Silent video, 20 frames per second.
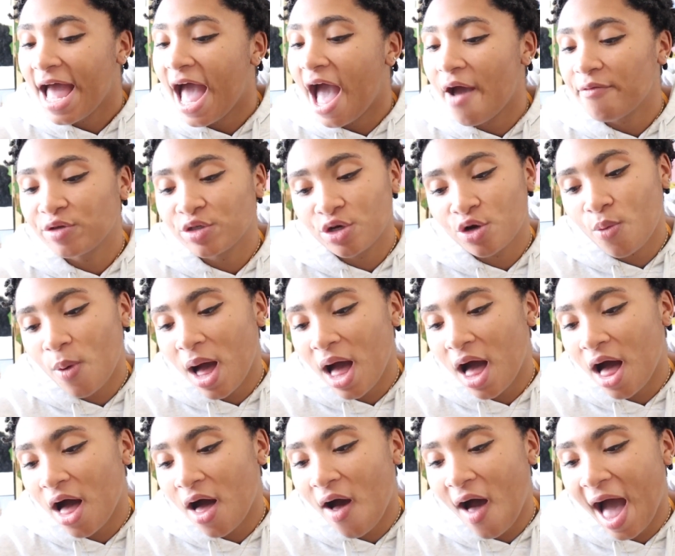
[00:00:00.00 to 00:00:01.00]
after a
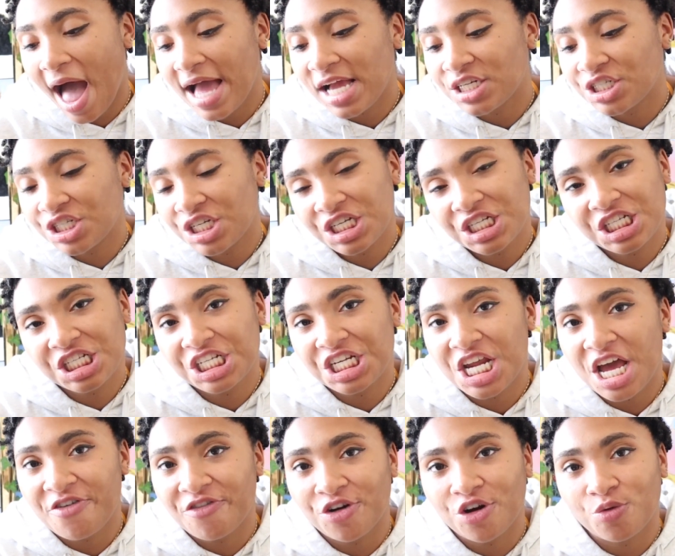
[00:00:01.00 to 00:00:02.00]
while, I just
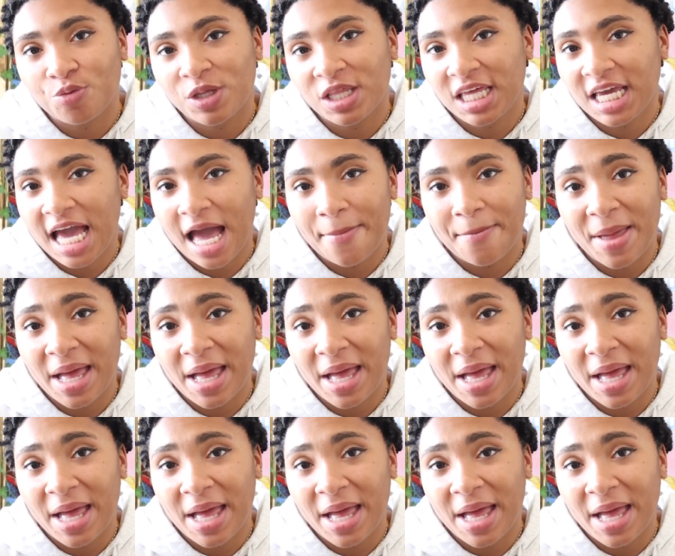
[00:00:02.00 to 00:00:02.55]
never really got